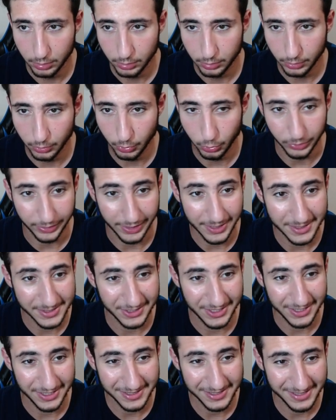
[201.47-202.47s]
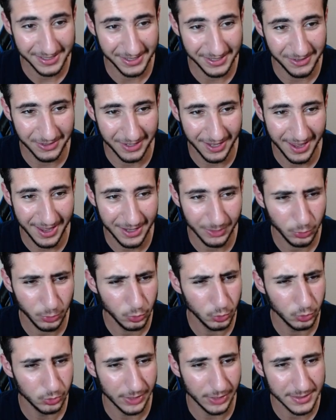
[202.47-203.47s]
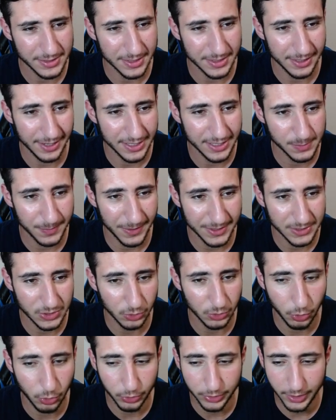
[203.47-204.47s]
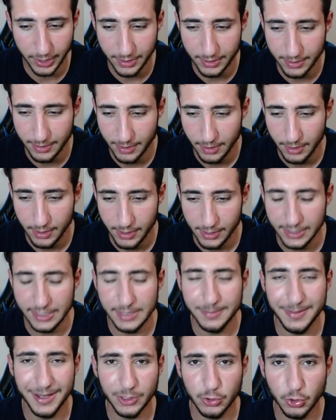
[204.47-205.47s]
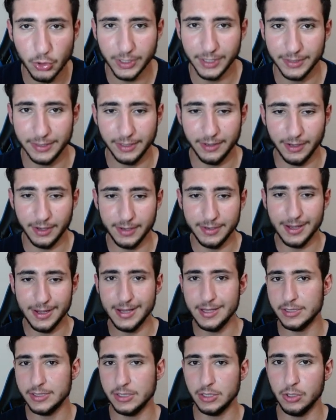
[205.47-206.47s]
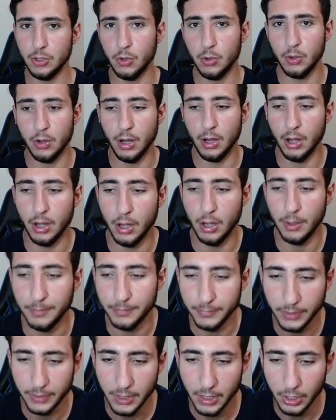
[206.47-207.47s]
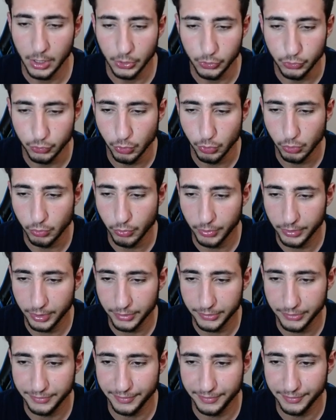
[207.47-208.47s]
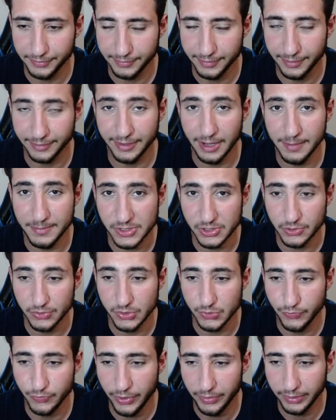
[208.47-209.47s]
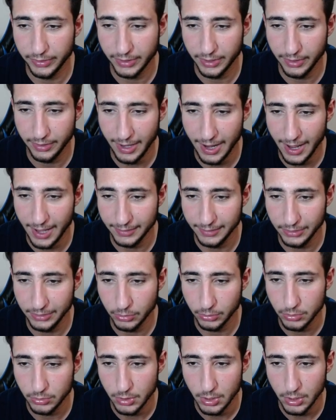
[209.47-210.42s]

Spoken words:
Oh, against Chelsea. Okay. Ooh, that's a nice pass to Koke. Him and Koke, they got a nice, you know, duo going under. Their chemistry is very good. And, you know,